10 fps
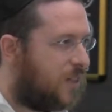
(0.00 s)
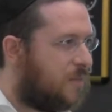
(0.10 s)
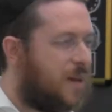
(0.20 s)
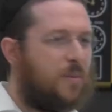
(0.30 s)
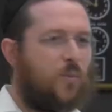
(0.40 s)

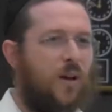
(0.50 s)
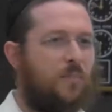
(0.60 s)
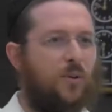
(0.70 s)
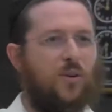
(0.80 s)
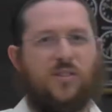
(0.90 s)
There may be
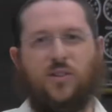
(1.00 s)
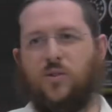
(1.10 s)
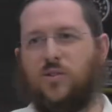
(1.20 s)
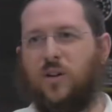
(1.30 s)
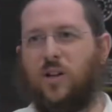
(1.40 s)
one person
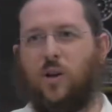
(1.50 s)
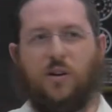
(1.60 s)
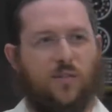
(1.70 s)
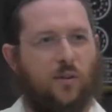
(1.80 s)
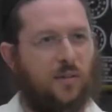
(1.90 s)
who's doing a
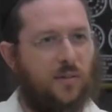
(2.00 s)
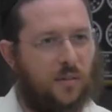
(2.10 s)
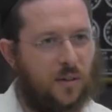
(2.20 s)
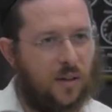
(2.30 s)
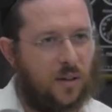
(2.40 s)
lot of good,
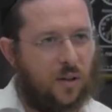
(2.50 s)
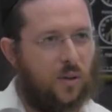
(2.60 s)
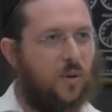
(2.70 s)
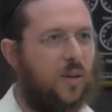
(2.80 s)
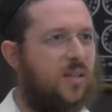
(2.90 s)

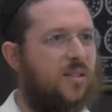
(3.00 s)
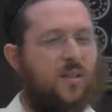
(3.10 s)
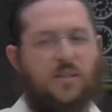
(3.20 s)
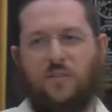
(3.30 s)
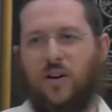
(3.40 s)
who is,
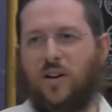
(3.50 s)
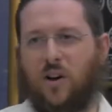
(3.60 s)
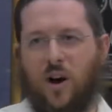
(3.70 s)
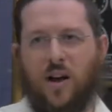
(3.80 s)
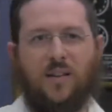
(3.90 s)
is very
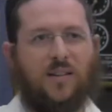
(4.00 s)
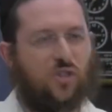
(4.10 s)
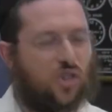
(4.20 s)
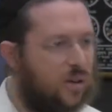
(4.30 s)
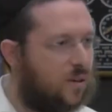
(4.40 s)
kind
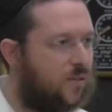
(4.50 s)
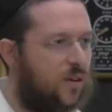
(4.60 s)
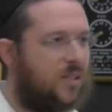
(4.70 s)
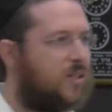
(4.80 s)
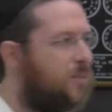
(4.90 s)
and generous,
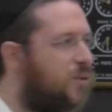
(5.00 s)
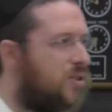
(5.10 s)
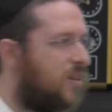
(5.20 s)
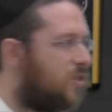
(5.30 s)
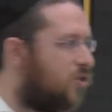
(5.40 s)
very
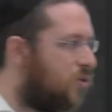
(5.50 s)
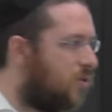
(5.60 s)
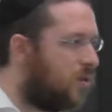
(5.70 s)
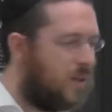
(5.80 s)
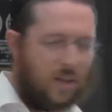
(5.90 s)
spiritually
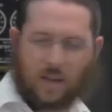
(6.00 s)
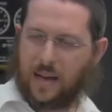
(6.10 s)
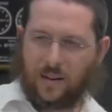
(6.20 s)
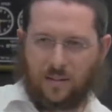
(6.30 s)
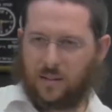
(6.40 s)
attuned,
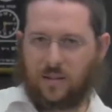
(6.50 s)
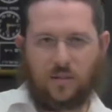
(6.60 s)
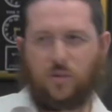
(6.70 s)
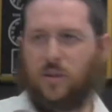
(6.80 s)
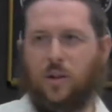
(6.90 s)
and
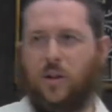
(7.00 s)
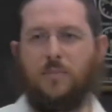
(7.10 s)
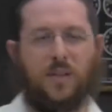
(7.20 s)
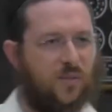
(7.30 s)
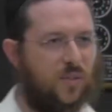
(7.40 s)
doing a lot
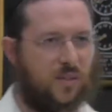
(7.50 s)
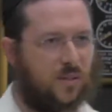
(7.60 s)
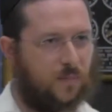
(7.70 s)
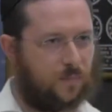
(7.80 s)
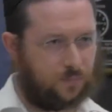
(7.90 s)
of mitzvahs.